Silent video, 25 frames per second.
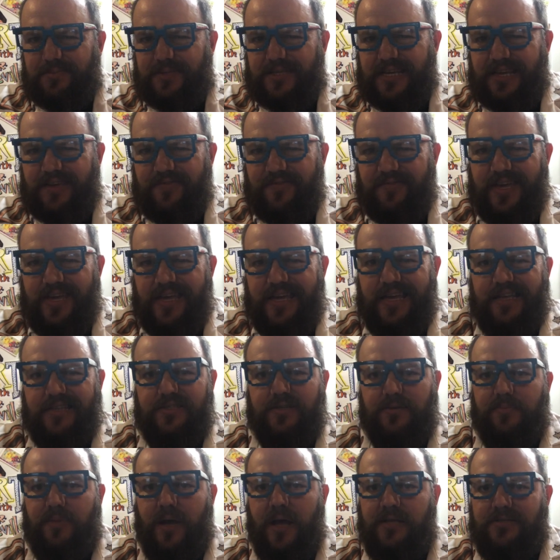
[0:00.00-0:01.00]
TV and
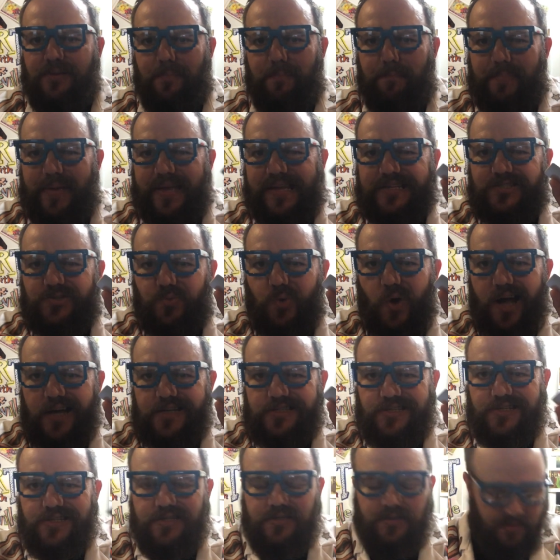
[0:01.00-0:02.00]
some binge
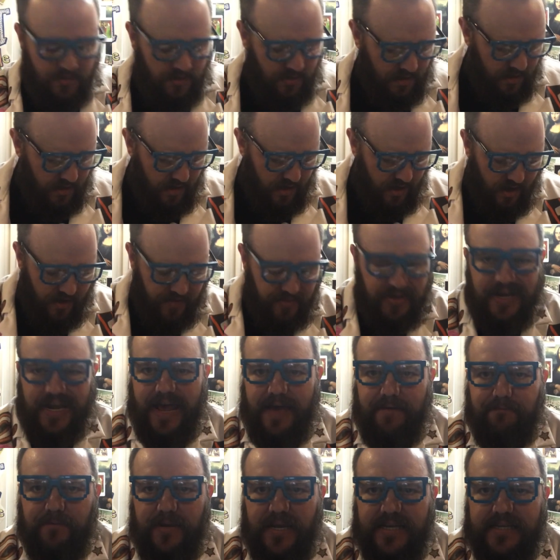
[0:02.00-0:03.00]
watching on the
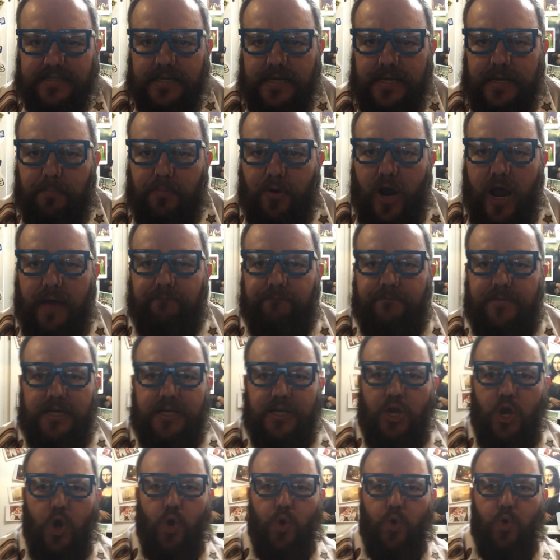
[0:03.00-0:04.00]
Netflix and the Prime
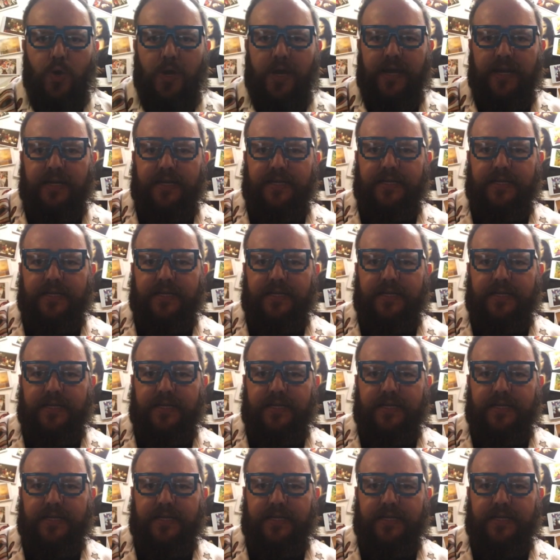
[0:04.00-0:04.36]
Video and the